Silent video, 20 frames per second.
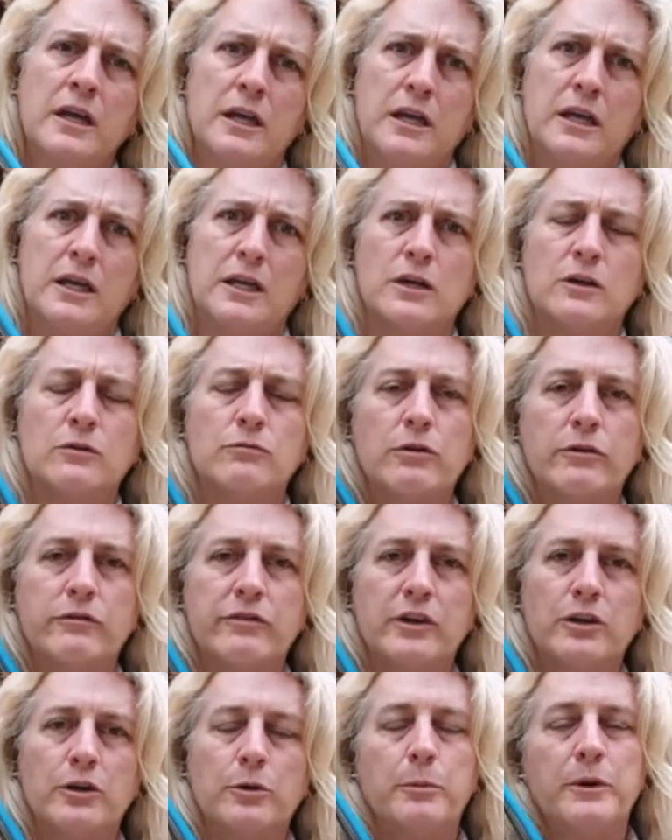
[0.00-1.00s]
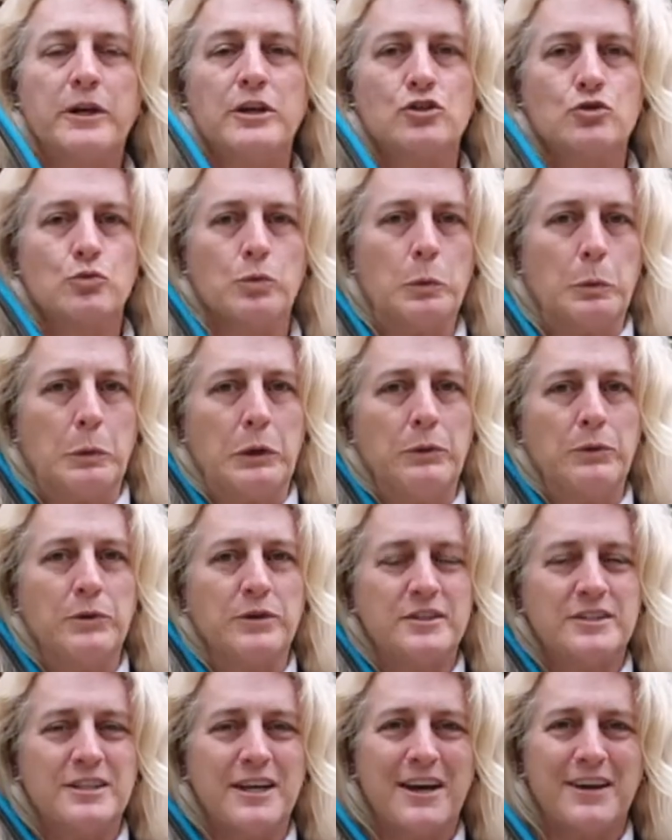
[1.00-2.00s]
in Riviera Beach when we were
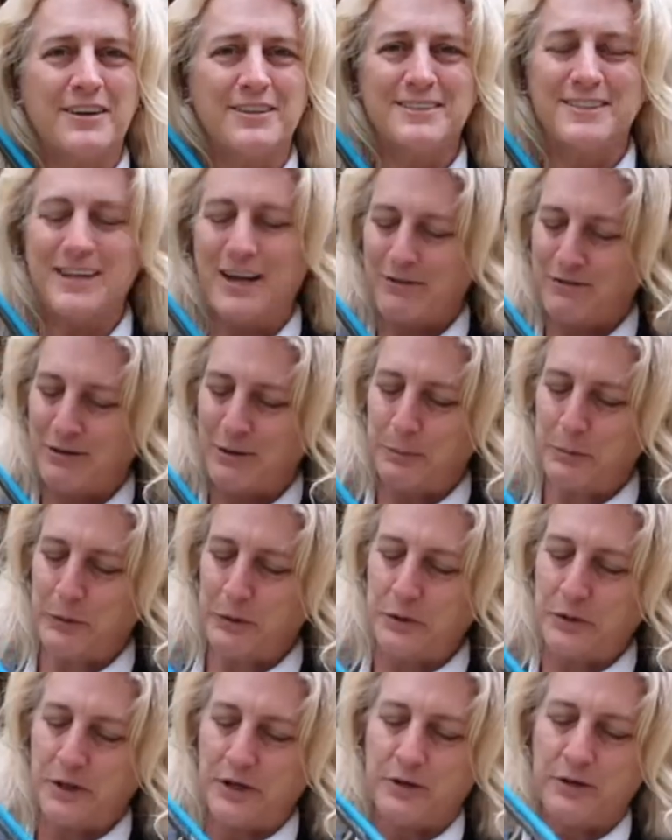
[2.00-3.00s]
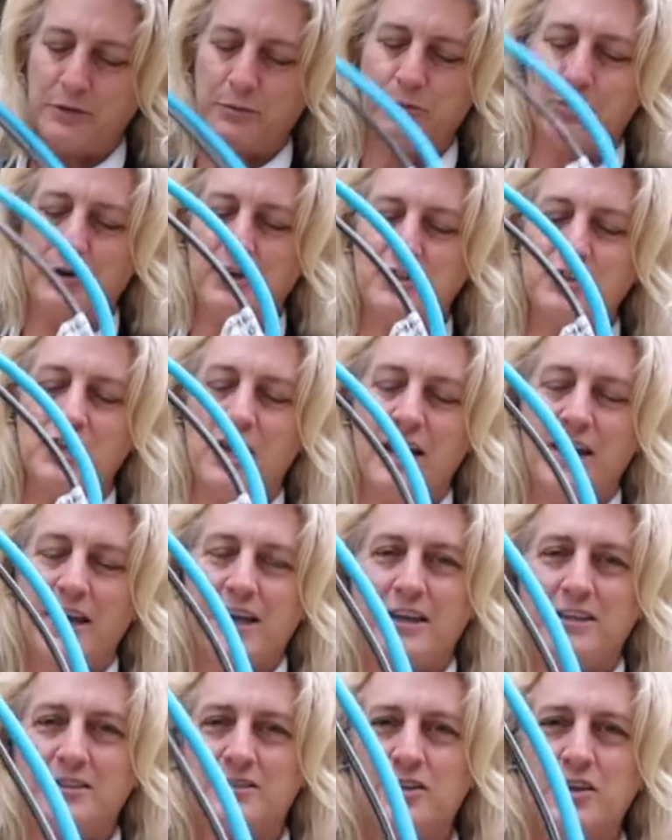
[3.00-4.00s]
down diving Blue Heron Bridge,
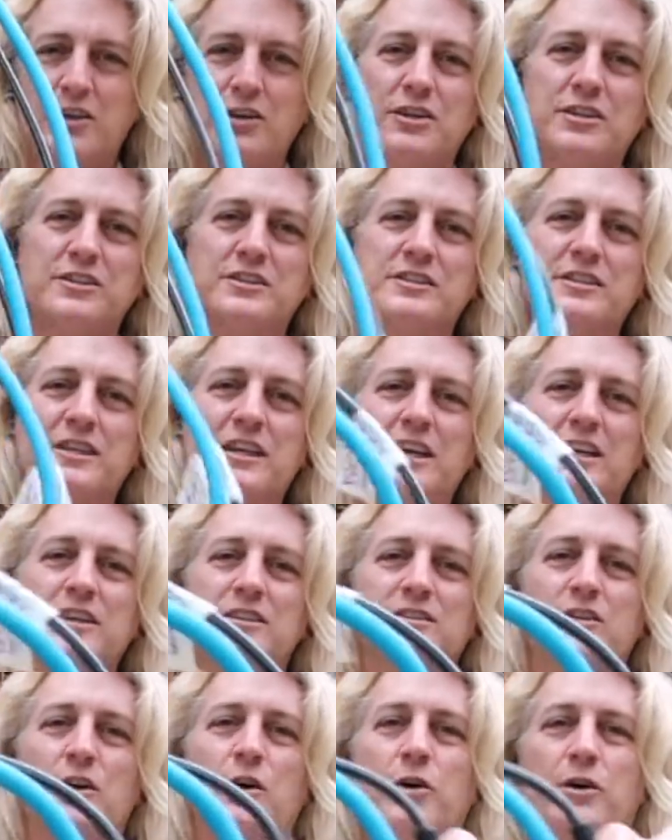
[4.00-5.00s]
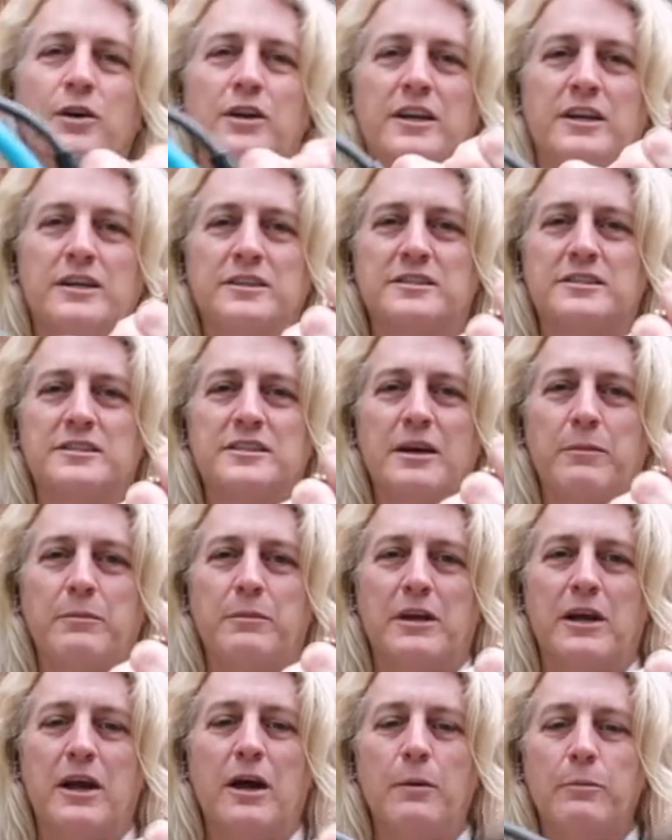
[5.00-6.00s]
and so you can see he's already set
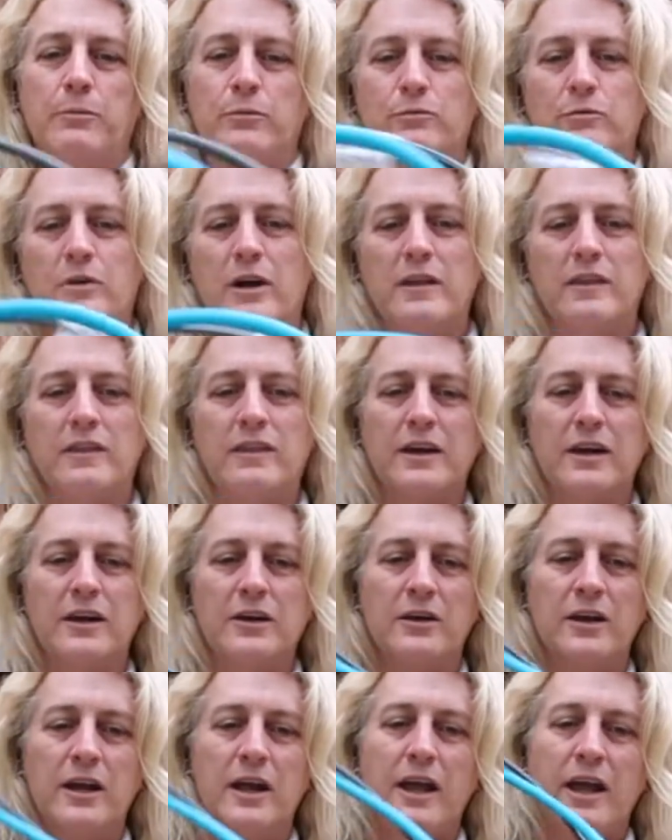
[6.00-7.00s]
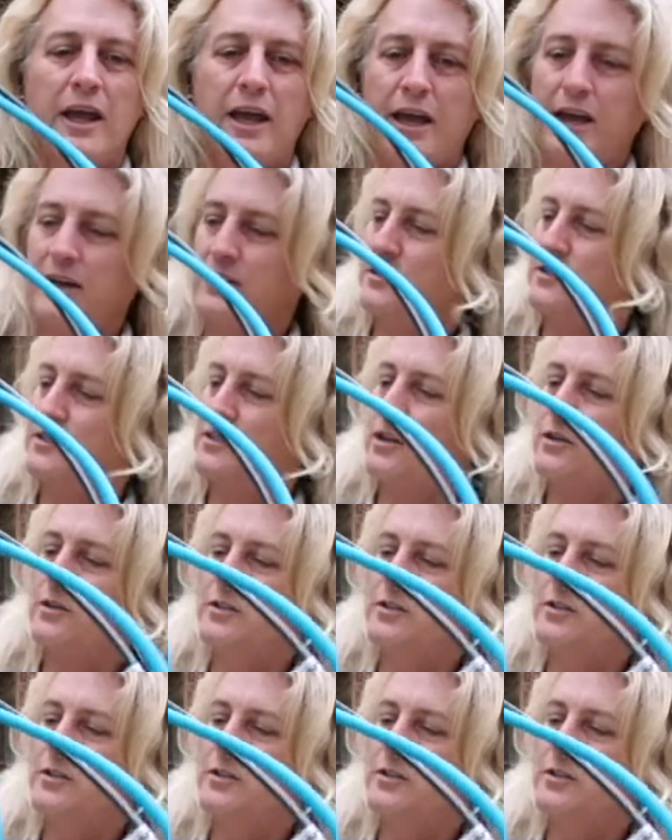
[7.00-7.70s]
me up right there. And so